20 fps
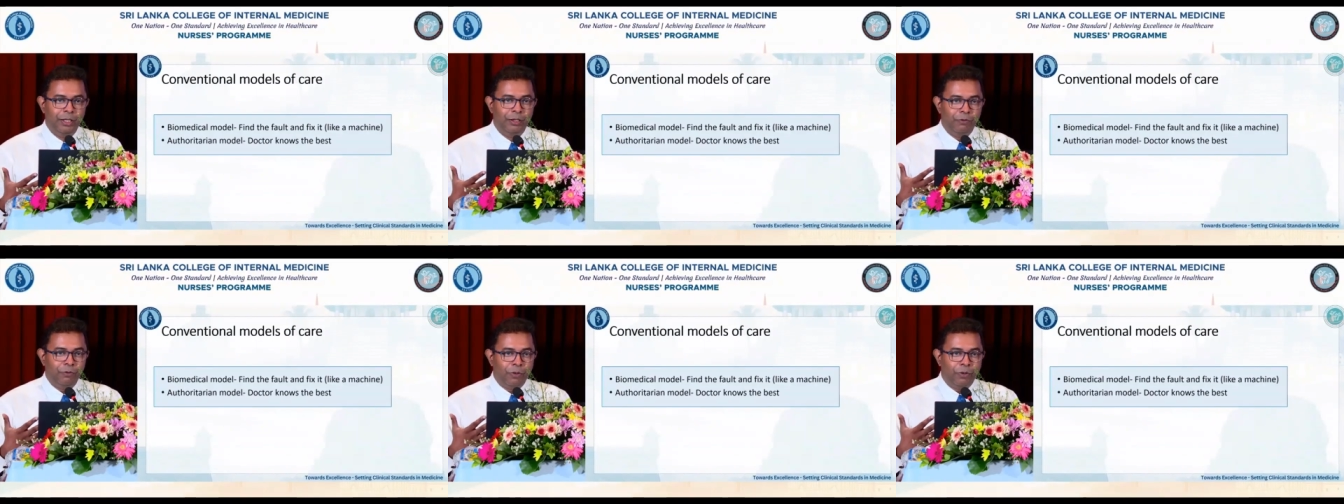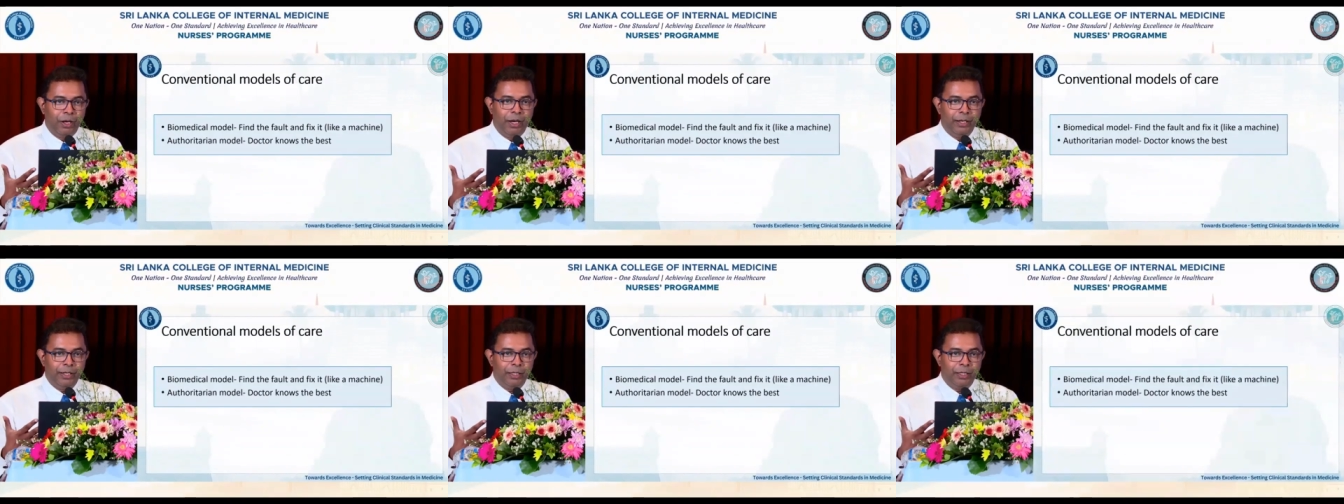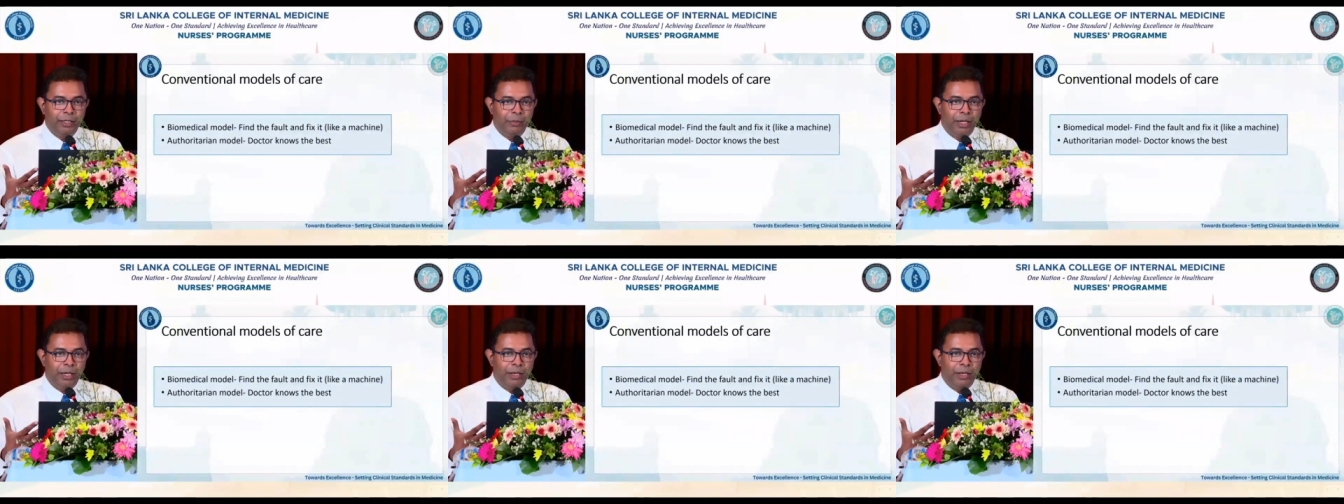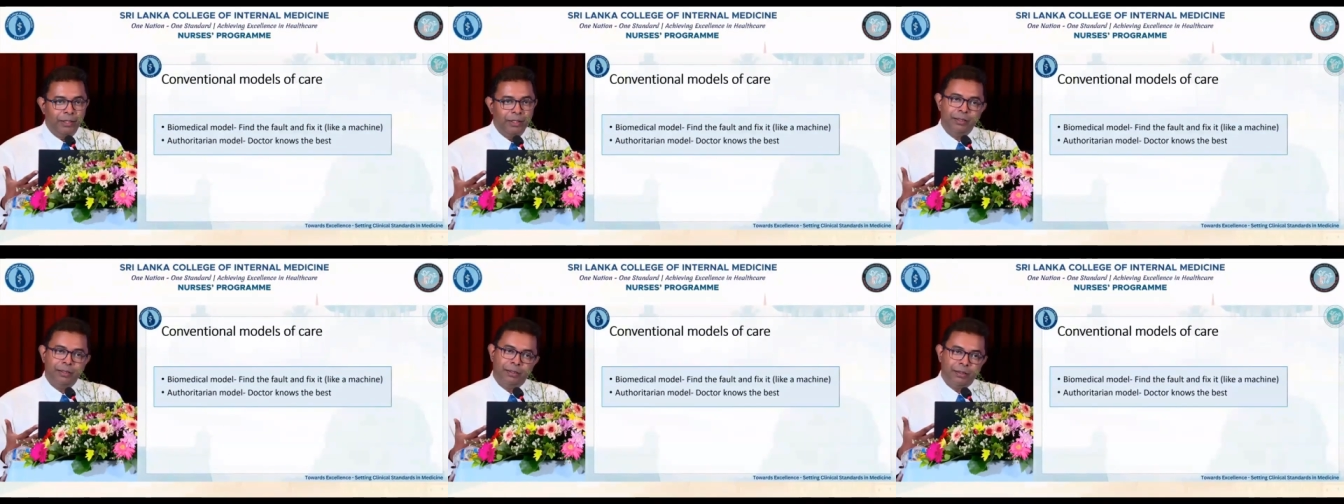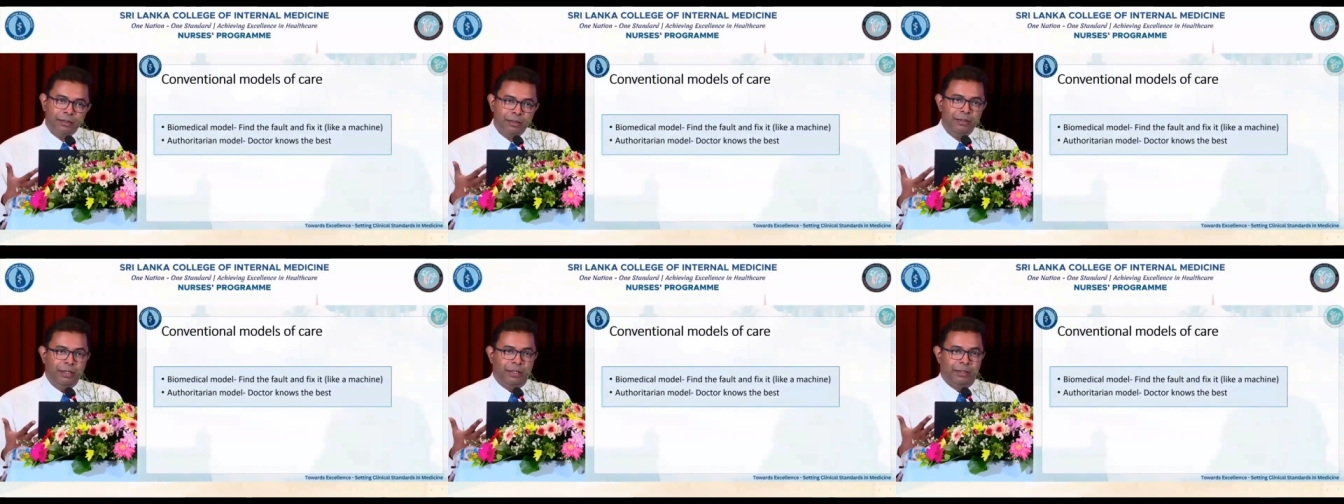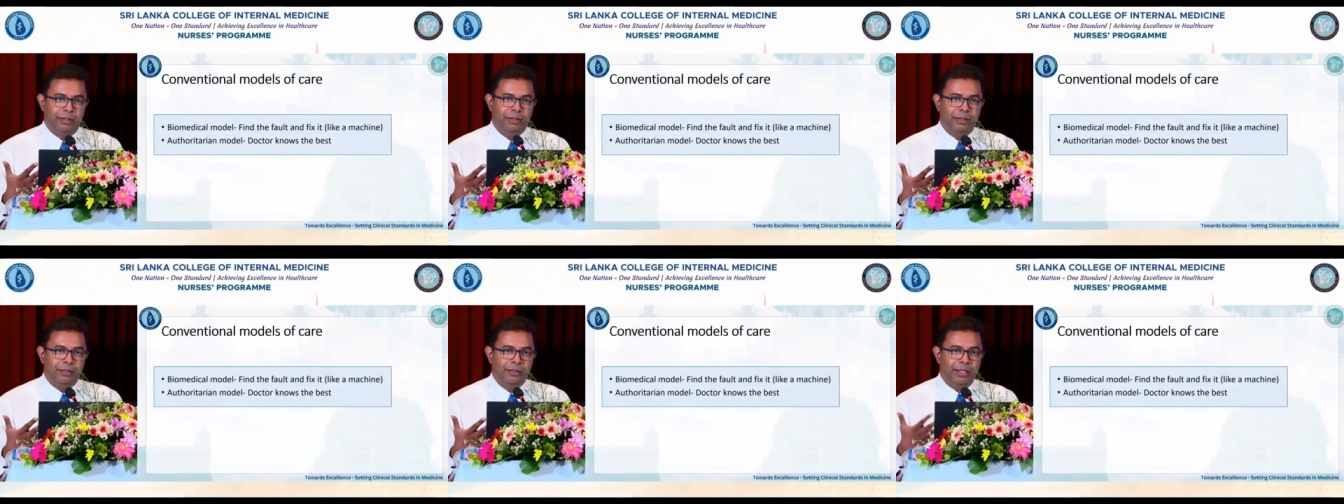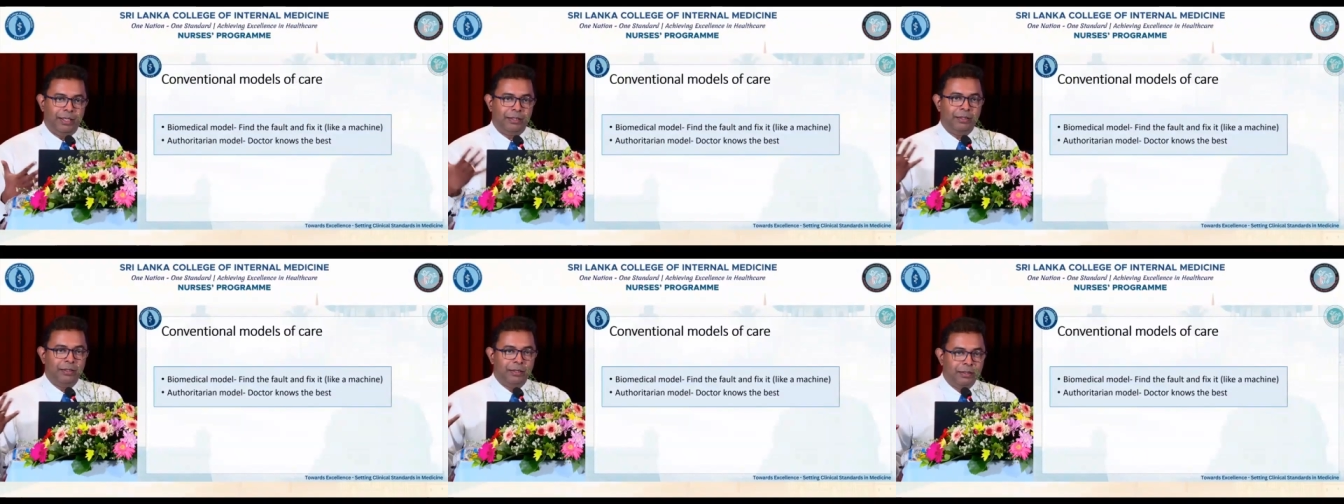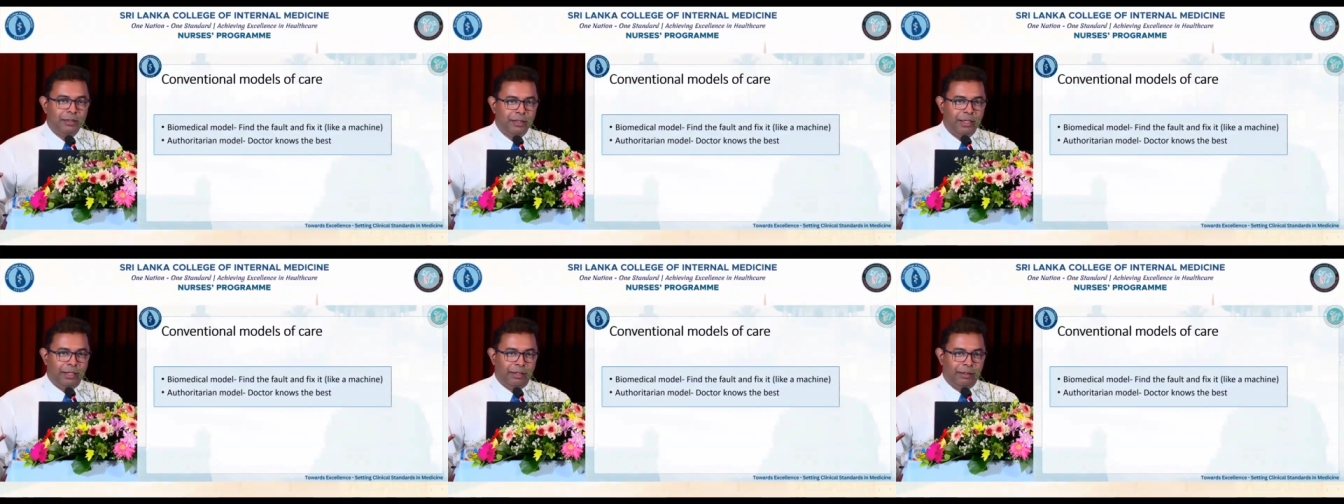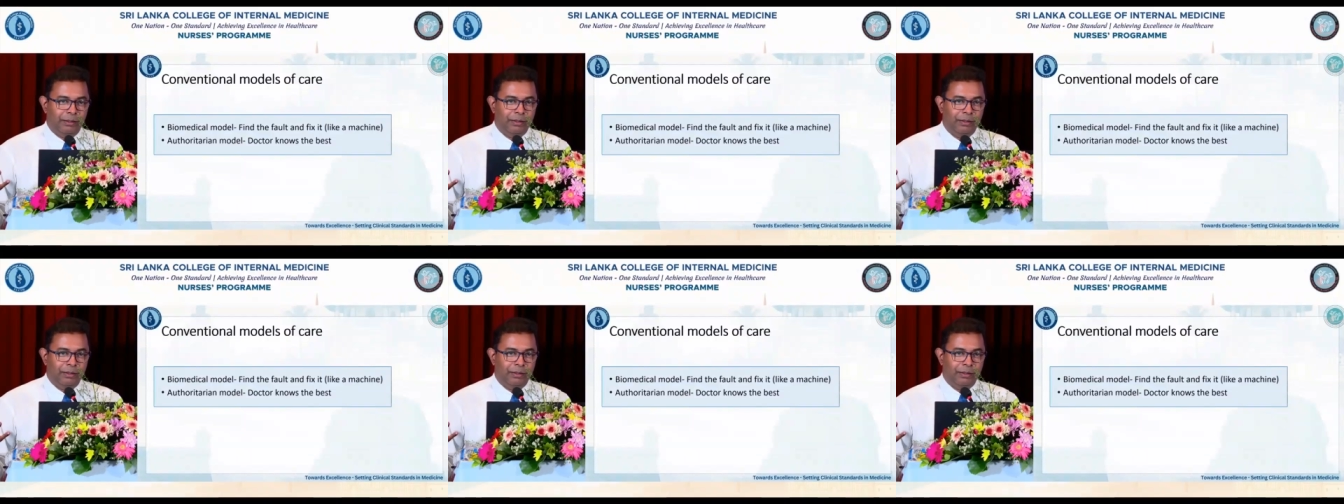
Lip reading: for antibiotics, yes, that's it.